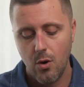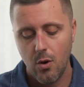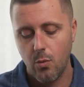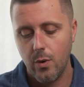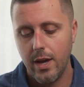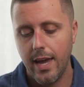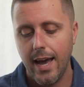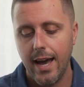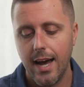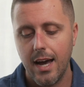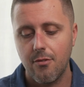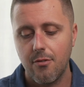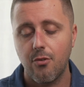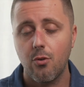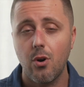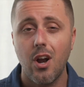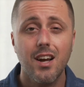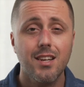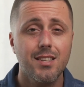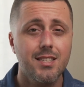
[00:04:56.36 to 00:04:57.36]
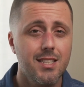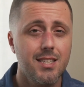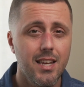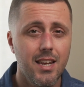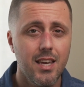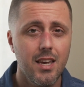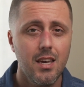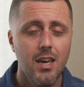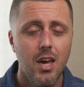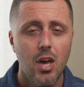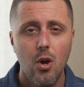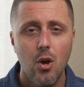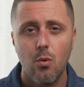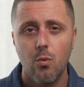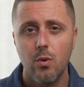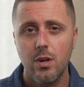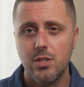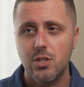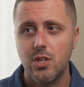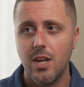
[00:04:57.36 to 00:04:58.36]
We have Rock City,
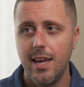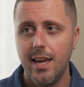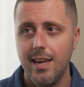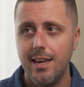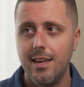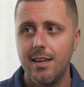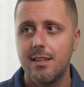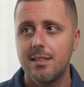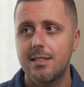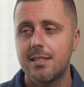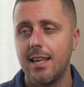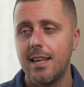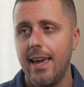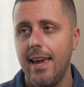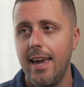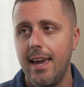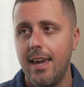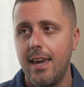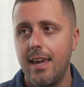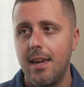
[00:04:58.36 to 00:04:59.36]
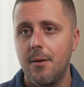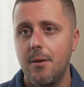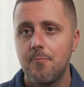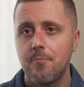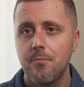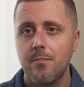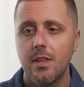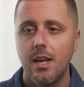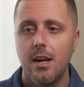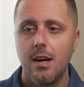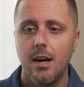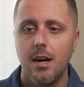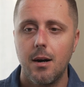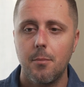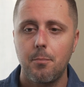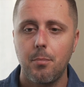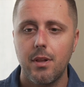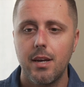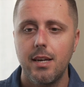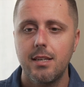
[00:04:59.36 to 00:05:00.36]
which is a
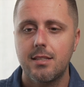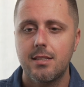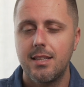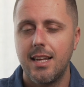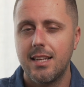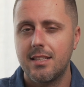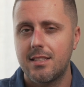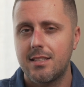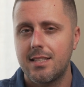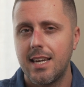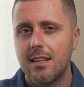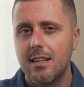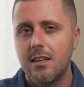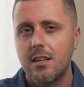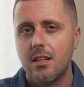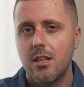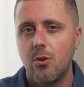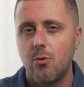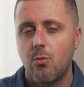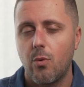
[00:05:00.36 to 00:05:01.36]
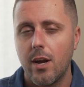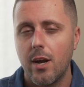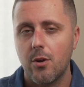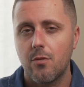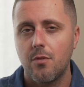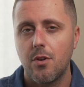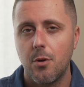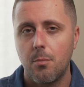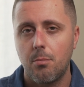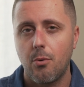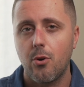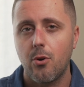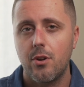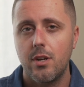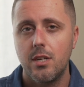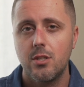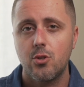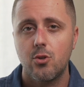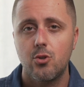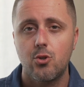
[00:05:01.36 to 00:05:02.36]
place that's technically right over the border
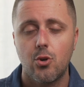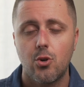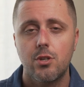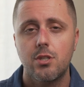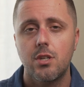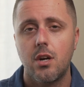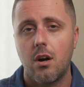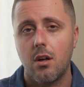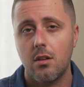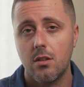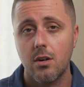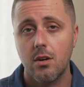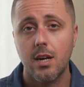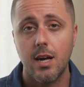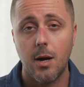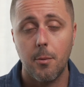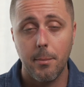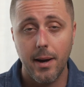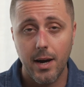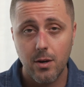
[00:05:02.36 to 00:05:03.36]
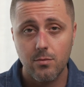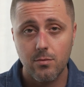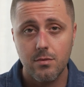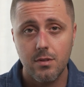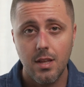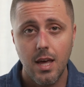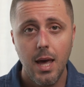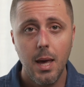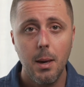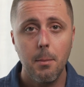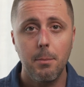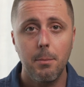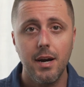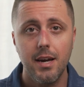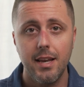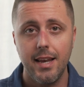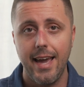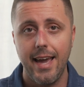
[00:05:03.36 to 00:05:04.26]
into Georgia on Lookout Mountain, but